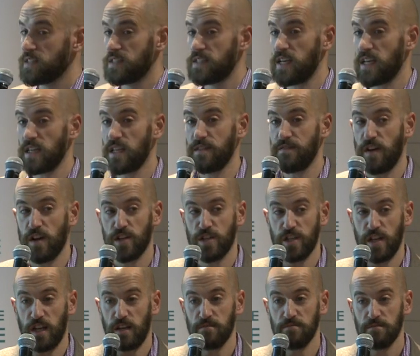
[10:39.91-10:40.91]
daily
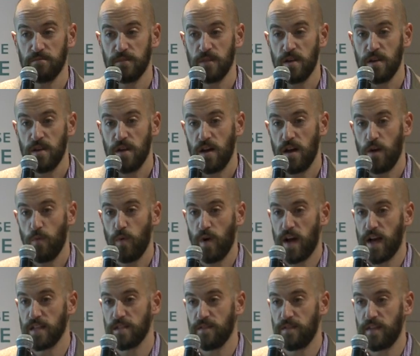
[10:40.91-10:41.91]
functioning.
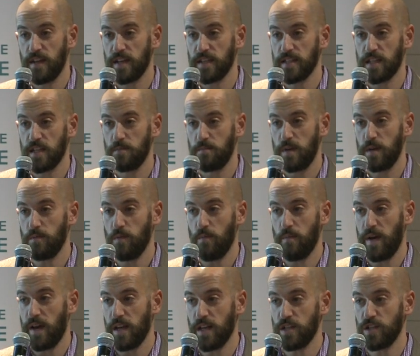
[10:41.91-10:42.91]
What kinds of things can people
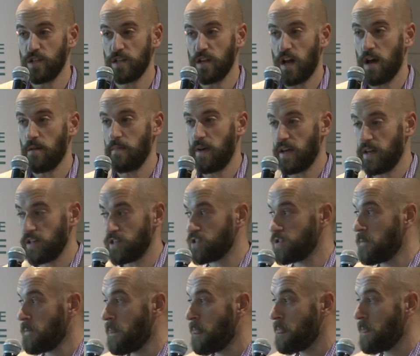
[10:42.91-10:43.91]
manage and not manage?
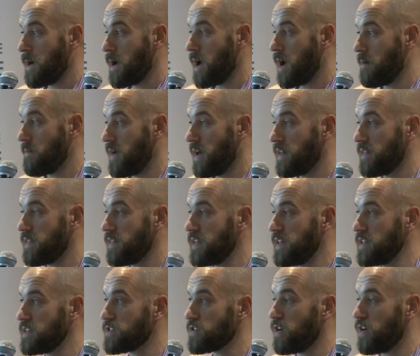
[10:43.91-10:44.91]
And
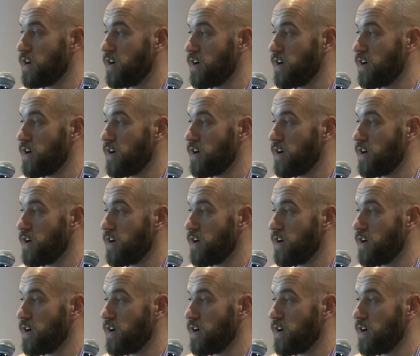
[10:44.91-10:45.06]
these